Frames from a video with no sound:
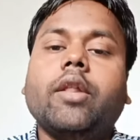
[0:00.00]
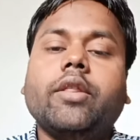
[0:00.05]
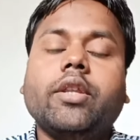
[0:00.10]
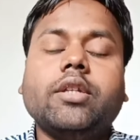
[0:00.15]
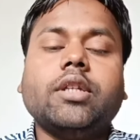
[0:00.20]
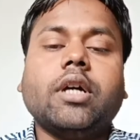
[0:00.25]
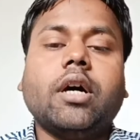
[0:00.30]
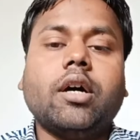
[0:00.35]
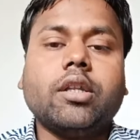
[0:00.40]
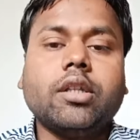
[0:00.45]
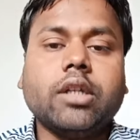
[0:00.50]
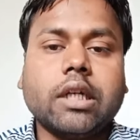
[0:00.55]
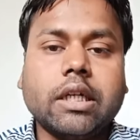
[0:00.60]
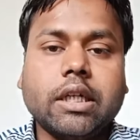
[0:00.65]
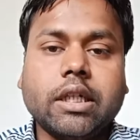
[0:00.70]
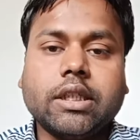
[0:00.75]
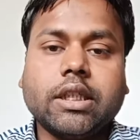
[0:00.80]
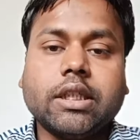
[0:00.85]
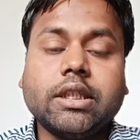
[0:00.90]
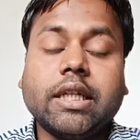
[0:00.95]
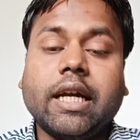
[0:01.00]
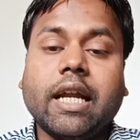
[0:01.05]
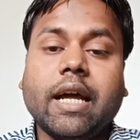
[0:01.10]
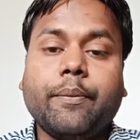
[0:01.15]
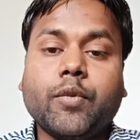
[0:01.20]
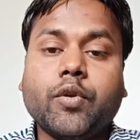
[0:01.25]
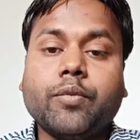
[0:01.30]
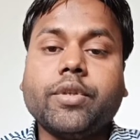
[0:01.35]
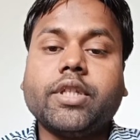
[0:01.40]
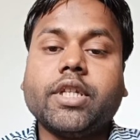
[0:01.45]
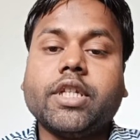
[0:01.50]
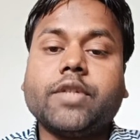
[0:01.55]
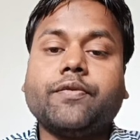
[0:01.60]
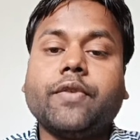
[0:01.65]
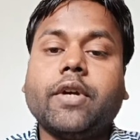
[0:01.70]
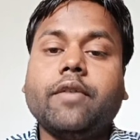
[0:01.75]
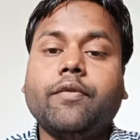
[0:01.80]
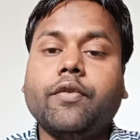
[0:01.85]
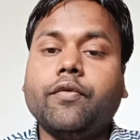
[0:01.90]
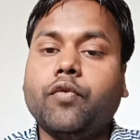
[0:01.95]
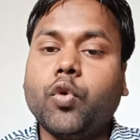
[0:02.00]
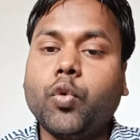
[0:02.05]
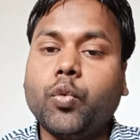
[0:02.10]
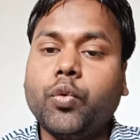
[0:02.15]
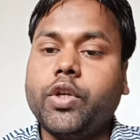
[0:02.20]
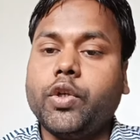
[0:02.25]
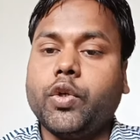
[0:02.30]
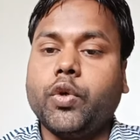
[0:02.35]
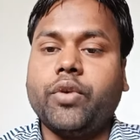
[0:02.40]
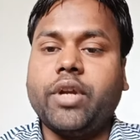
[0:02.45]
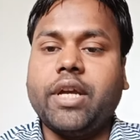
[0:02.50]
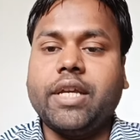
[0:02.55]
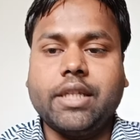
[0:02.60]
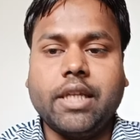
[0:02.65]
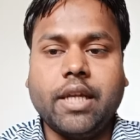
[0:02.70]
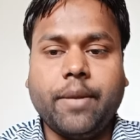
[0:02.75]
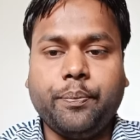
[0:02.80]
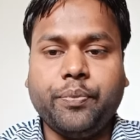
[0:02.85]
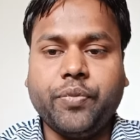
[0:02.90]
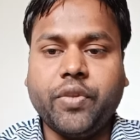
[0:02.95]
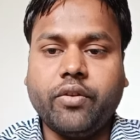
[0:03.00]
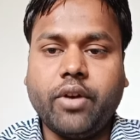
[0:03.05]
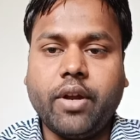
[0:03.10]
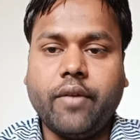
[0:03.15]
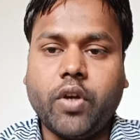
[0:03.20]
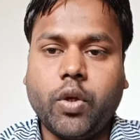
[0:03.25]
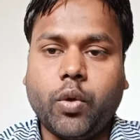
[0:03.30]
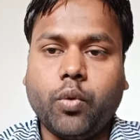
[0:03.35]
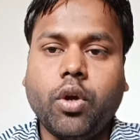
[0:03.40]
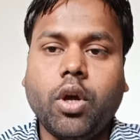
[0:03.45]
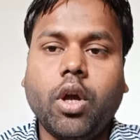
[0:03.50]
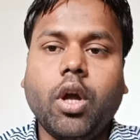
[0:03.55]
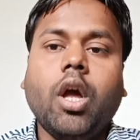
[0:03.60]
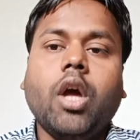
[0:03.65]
these are the conditions that have to be satisfied before we recognize the revenue.